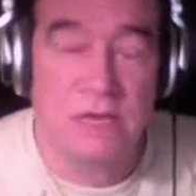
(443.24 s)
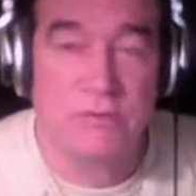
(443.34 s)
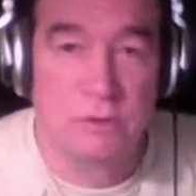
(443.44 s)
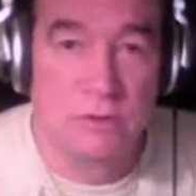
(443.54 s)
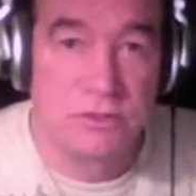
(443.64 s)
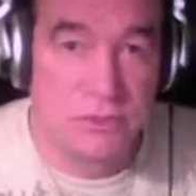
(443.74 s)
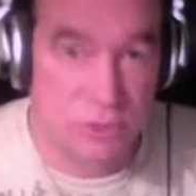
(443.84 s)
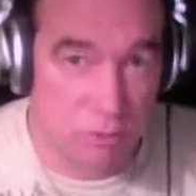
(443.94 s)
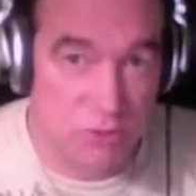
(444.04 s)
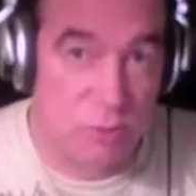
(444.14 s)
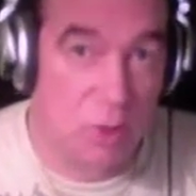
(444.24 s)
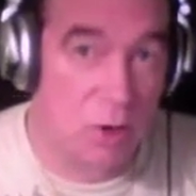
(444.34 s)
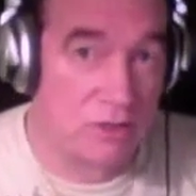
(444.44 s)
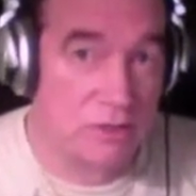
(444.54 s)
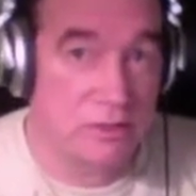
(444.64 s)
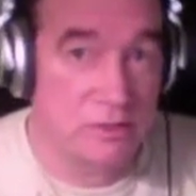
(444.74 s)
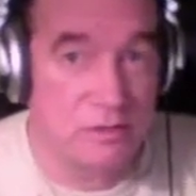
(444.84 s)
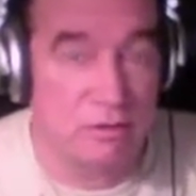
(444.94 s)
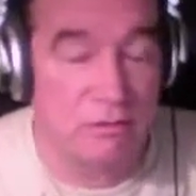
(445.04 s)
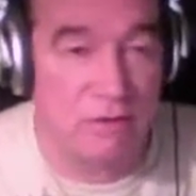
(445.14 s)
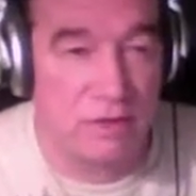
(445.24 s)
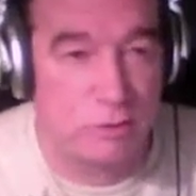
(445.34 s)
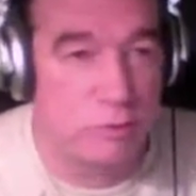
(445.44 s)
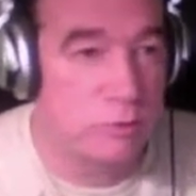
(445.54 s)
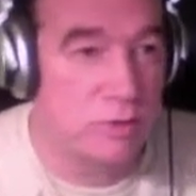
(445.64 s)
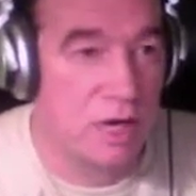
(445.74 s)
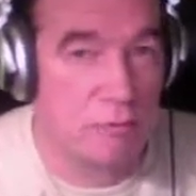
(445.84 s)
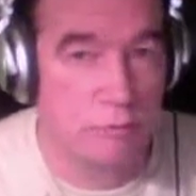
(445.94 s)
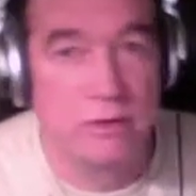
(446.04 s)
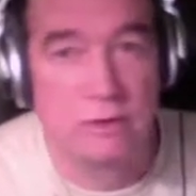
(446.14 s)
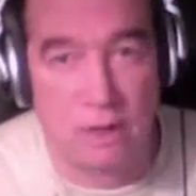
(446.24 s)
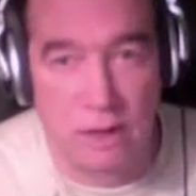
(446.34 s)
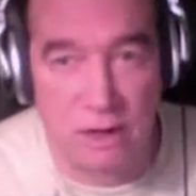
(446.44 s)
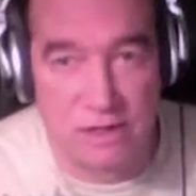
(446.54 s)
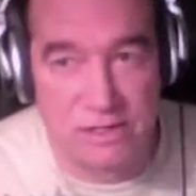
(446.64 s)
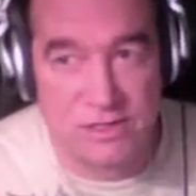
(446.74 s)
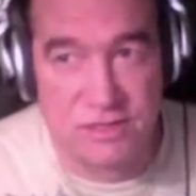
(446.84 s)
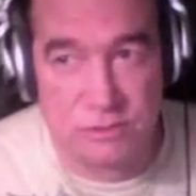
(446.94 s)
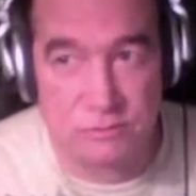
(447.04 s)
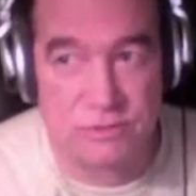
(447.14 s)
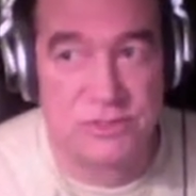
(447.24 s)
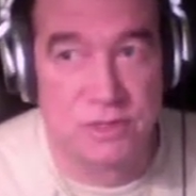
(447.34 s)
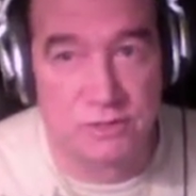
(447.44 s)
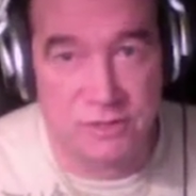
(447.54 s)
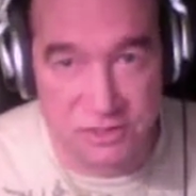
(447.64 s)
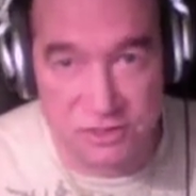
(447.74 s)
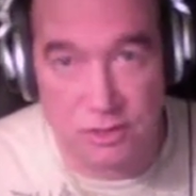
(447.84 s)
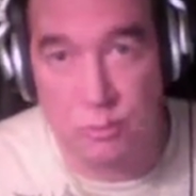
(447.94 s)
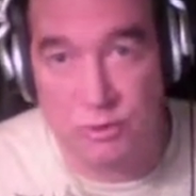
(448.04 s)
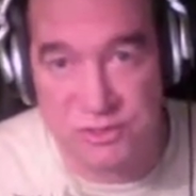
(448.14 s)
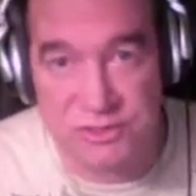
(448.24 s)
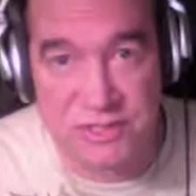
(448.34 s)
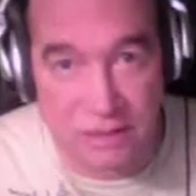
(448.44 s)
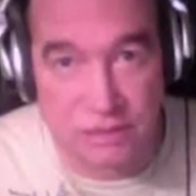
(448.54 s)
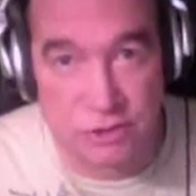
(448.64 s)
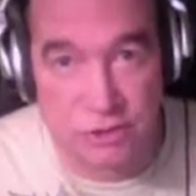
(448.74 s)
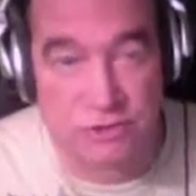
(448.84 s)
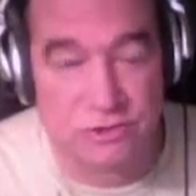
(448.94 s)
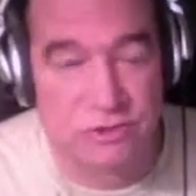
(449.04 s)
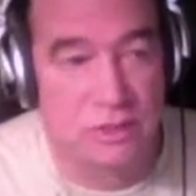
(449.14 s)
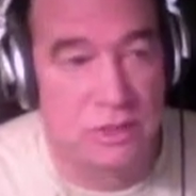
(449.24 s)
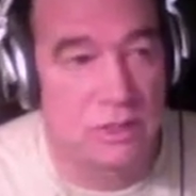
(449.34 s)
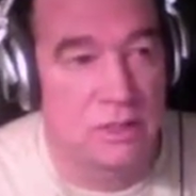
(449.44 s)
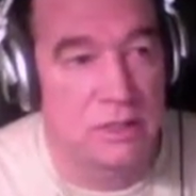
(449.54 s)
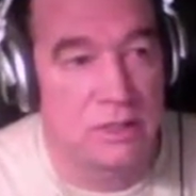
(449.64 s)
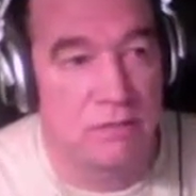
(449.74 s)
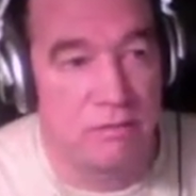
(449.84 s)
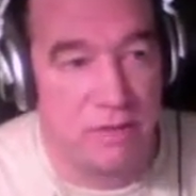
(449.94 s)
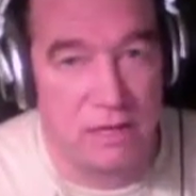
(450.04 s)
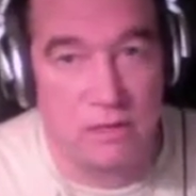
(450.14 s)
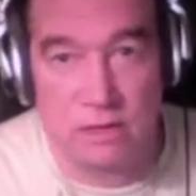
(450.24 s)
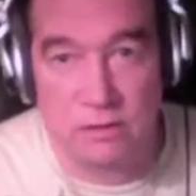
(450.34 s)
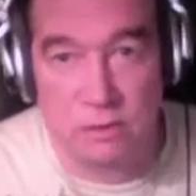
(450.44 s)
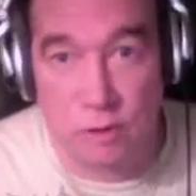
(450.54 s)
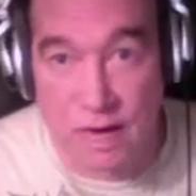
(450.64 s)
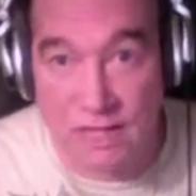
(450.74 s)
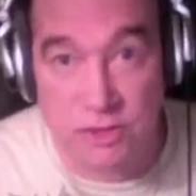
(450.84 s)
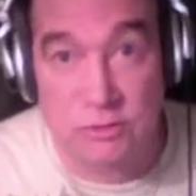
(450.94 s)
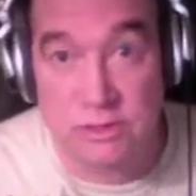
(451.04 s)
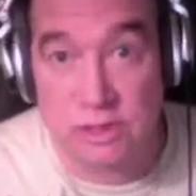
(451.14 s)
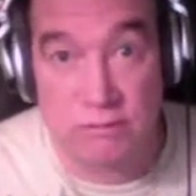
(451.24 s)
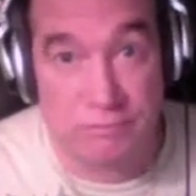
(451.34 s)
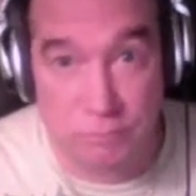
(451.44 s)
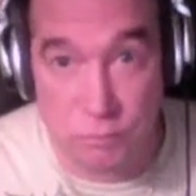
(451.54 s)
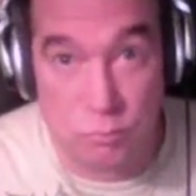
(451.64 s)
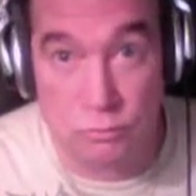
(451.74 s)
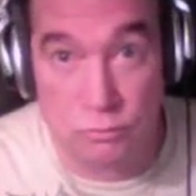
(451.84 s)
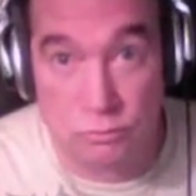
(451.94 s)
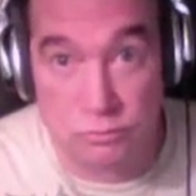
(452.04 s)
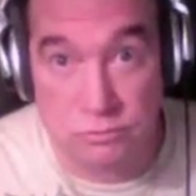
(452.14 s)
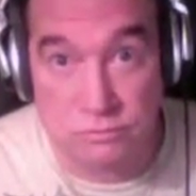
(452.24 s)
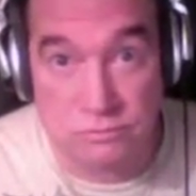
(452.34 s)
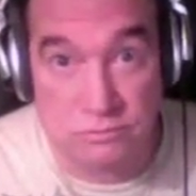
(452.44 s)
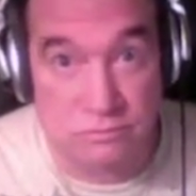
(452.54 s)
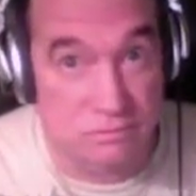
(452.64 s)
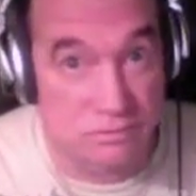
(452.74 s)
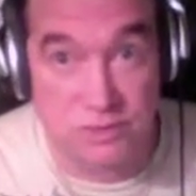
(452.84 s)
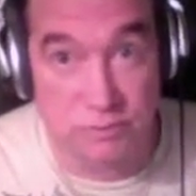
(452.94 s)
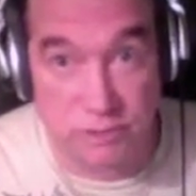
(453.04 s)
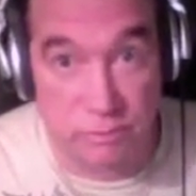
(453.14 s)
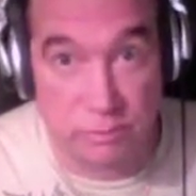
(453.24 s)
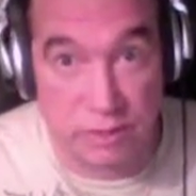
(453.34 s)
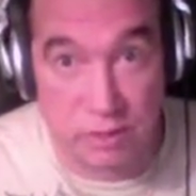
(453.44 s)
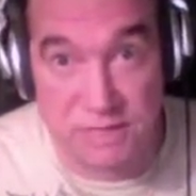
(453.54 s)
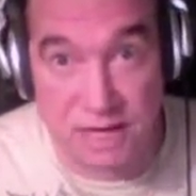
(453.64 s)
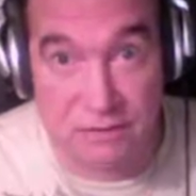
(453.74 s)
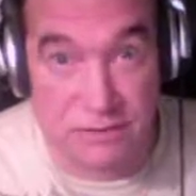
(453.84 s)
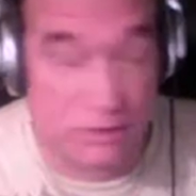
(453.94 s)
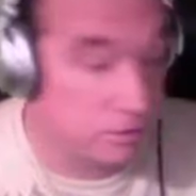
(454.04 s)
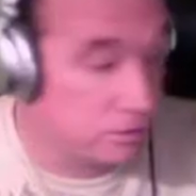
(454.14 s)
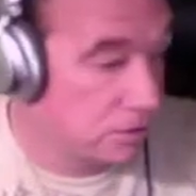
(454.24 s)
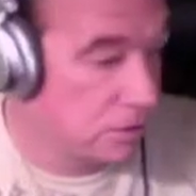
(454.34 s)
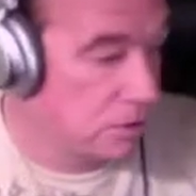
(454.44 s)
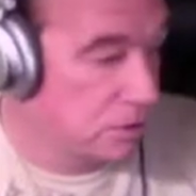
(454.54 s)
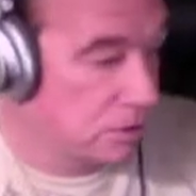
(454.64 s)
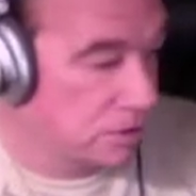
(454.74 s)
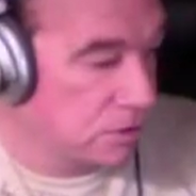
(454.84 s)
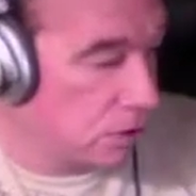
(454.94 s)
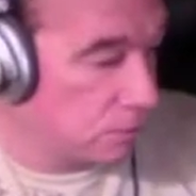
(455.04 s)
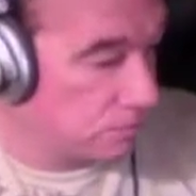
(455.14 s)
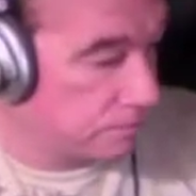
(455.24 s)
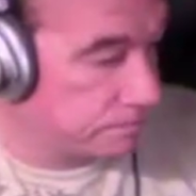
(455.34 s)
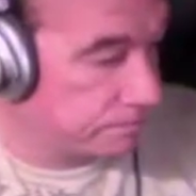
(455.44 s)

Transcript: you're so smart that you do not realize that you're insulting someone's intelligence, then you're actually a fool. That's really what it comes down to. So,